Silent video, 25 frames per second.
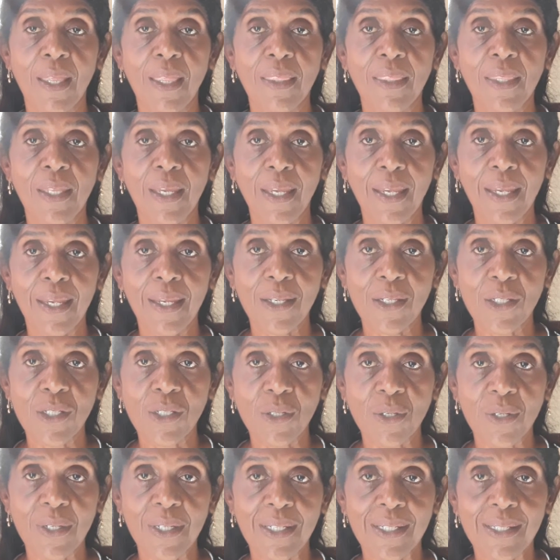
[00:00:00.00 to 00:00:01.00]
The answer
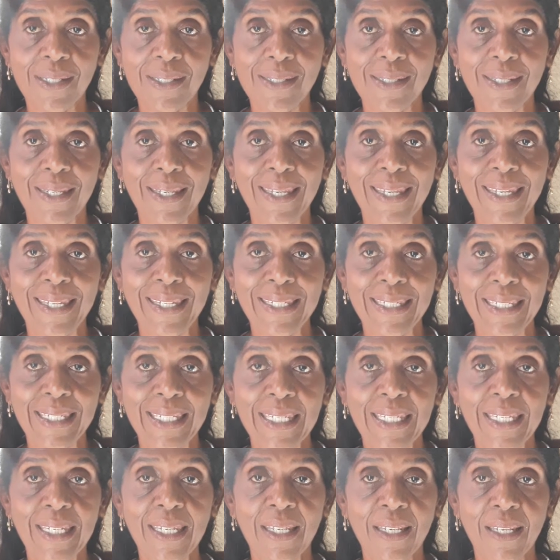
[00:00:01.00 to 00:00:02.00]
is
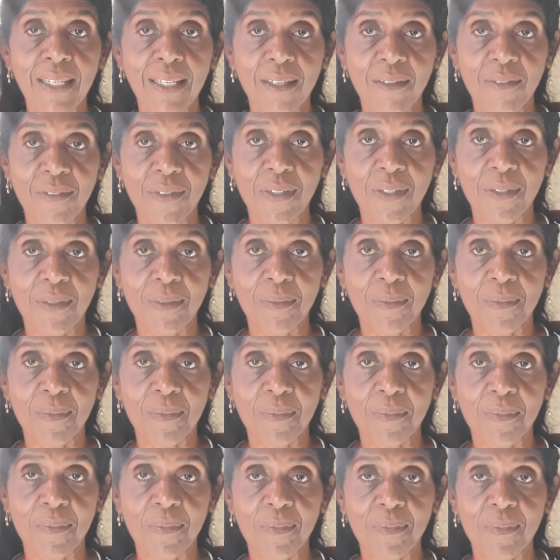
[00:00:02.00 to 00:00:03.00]
kidney 11.
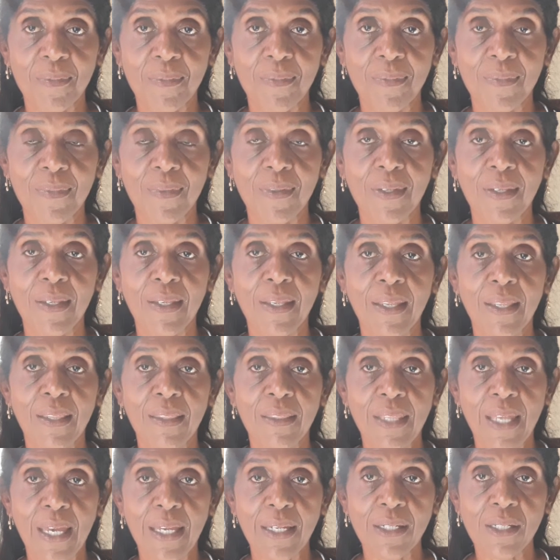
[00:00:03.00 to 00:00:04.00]

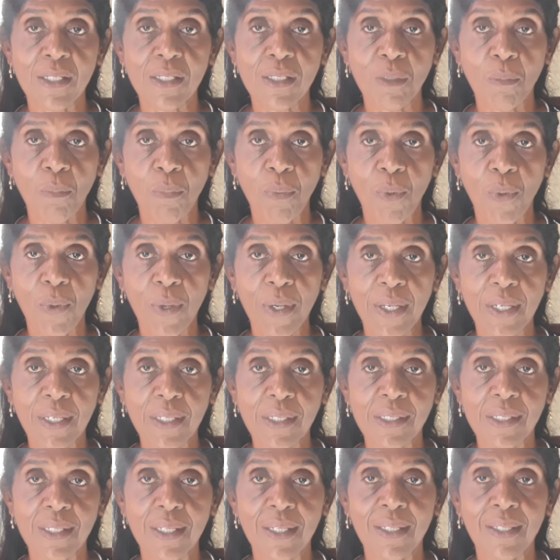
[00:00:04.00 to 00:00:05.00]
That is the
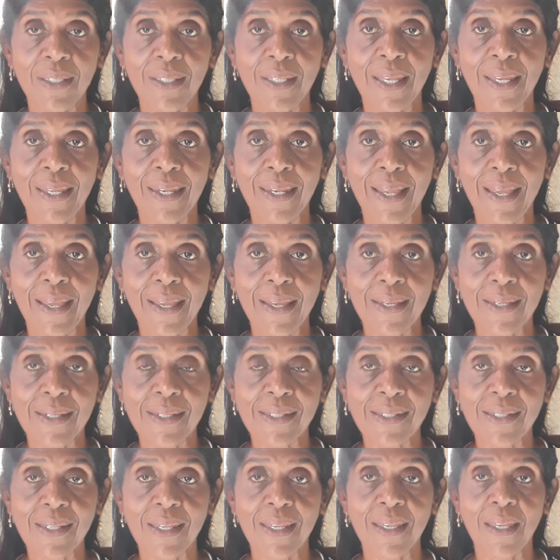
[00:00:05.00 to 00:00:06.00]
point that
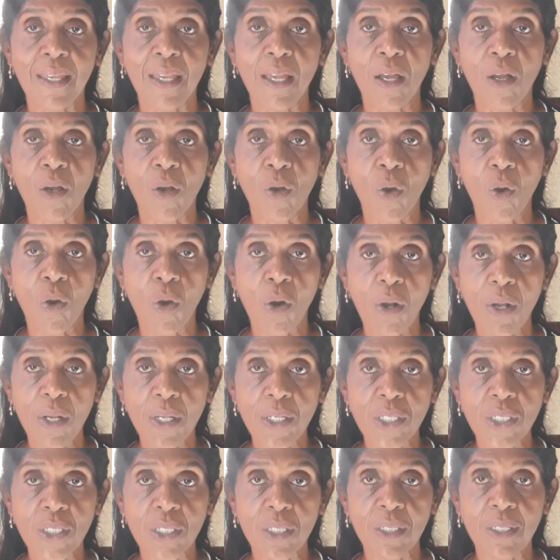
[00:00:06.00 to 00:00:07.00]
has a
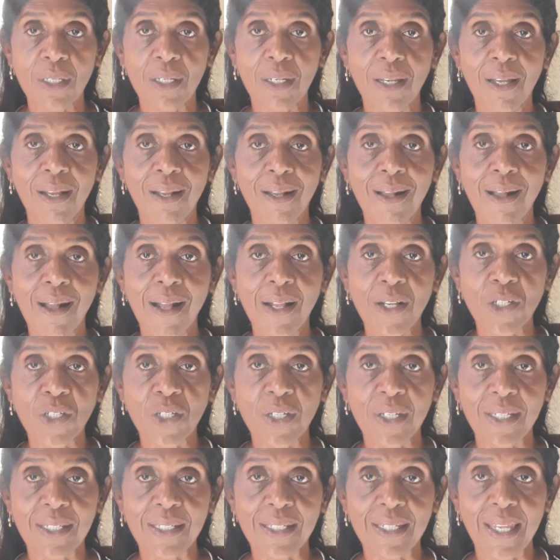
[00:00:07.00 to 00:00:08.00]
caution, a
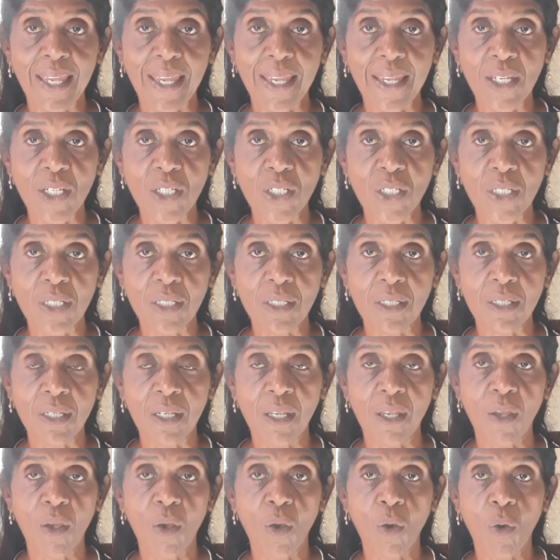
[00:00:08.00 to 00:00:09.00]
contraindication,
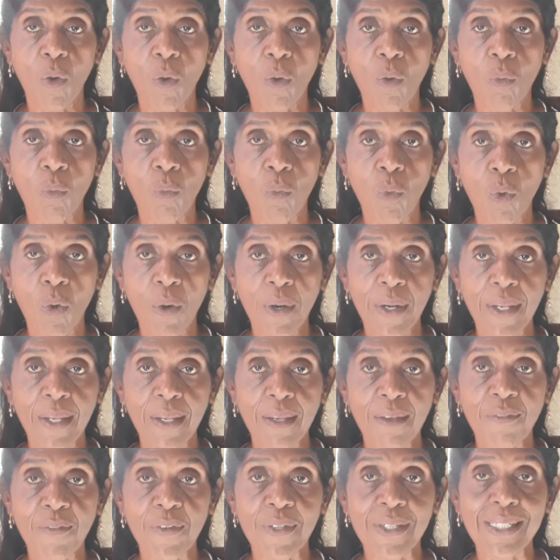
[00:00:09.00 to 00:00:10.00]
or warning
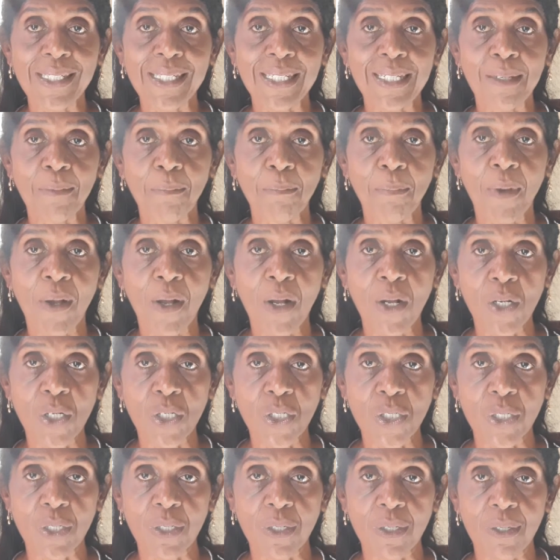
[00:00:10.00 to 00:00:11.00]
for deep
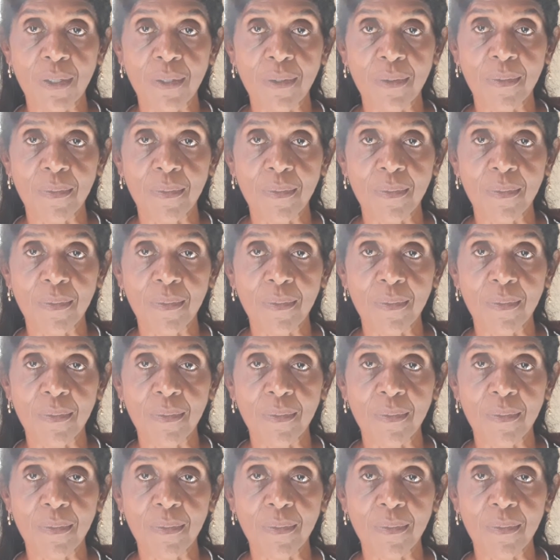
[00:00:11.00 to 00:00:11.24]
puncture